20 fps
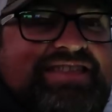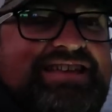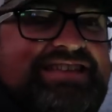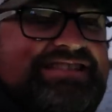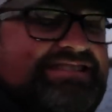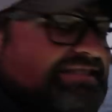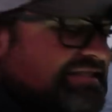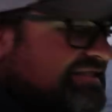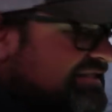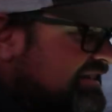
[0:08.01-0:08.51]

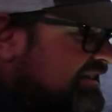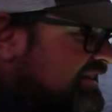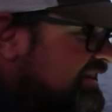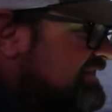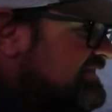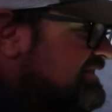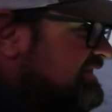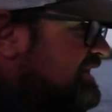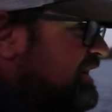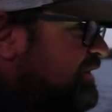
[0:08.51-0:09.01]
This
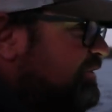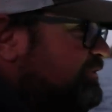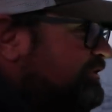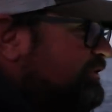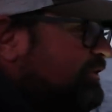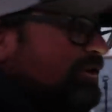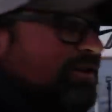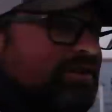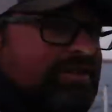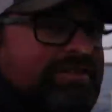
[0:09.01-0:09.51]
is the
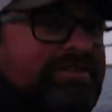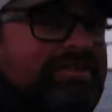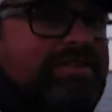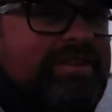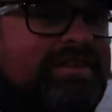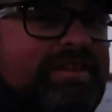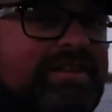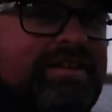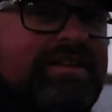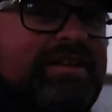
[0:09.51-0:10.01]

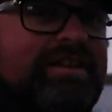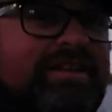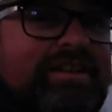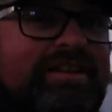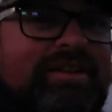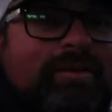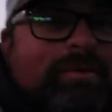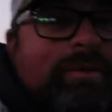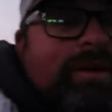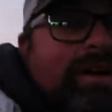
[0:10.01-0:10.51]
outdoors.
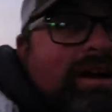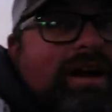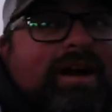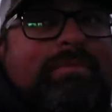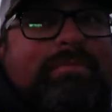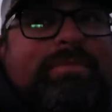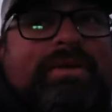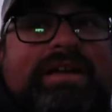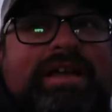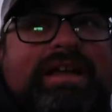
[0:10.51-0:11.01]
We're
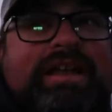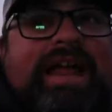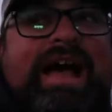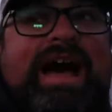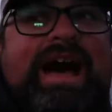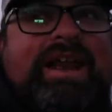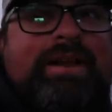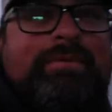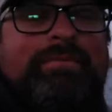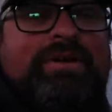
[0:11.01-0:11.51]
up and
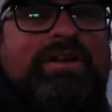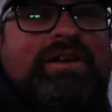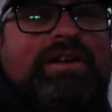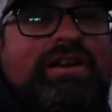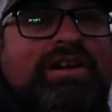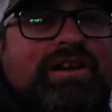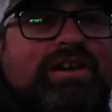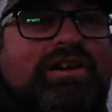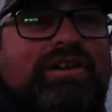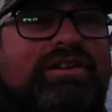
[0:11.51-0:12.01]
at 'em
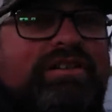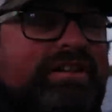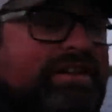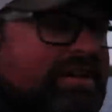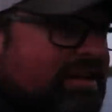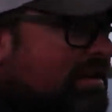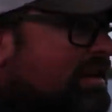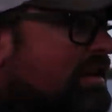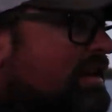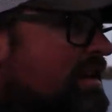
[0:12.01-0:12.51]

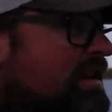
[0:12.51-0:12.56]
early.